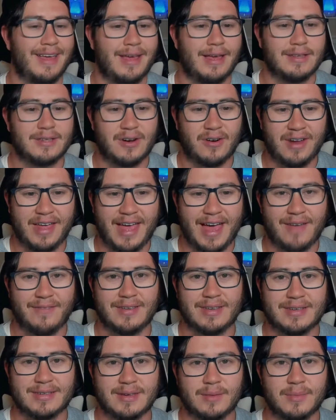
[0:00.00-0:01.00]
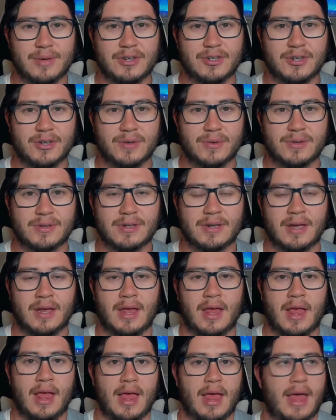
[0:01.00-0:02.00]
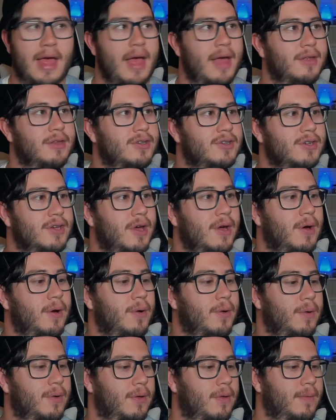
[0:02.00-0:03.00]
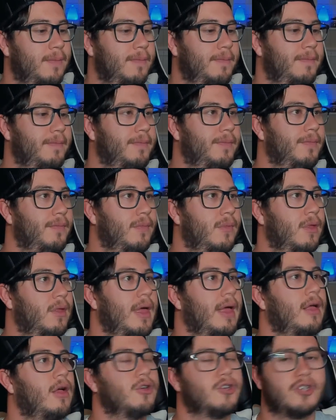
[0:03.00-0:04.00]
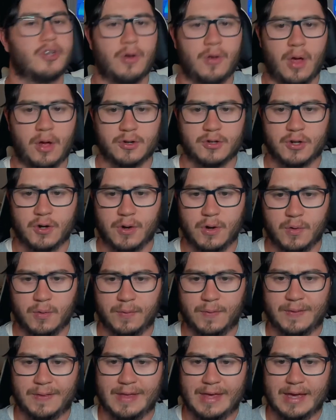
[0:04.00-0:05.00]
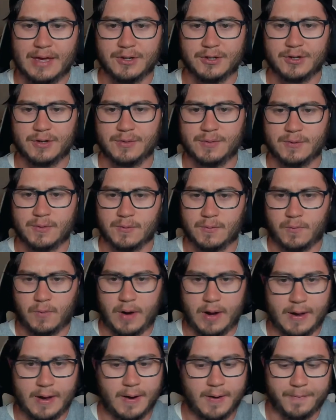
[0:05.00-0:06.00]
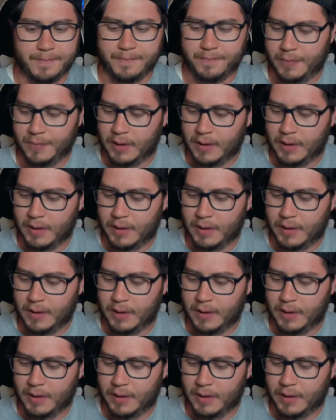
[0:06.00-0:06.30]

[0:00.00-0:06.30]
It's already having some issues, and so I'll show you the issues right here.